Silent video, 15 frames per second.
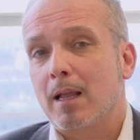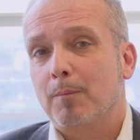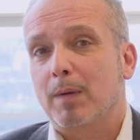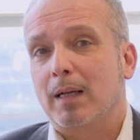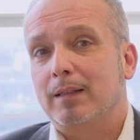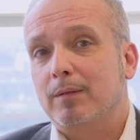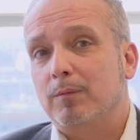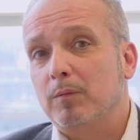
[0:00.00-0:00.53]

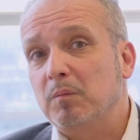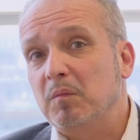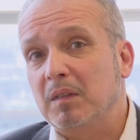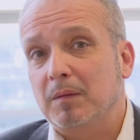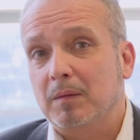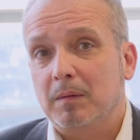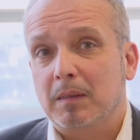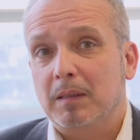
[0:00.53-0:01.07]
But
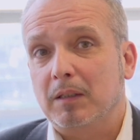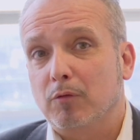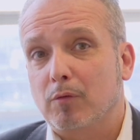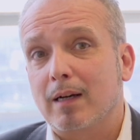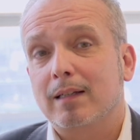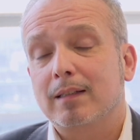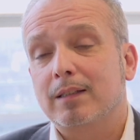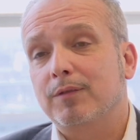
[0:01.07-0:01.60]
in
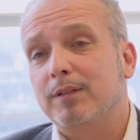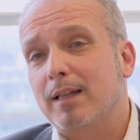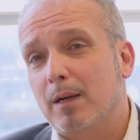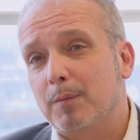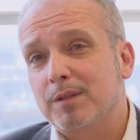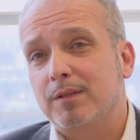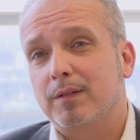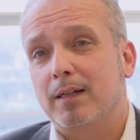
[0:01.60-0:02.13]
relative
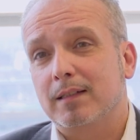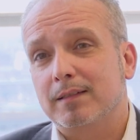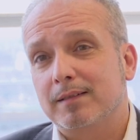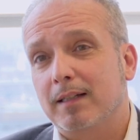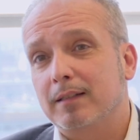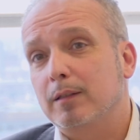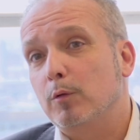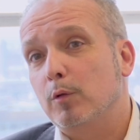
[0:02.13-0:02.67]
terms, real
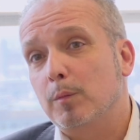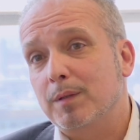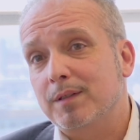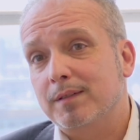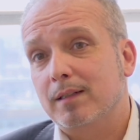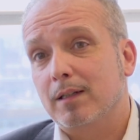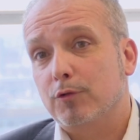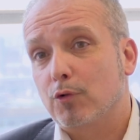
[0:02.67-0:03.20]
estate will be
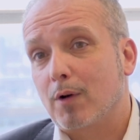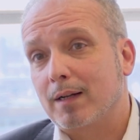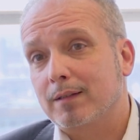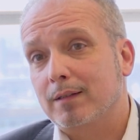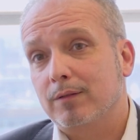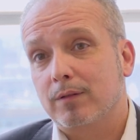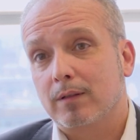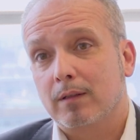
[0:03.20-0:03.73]
still
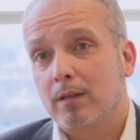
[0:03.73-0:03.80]
attractive.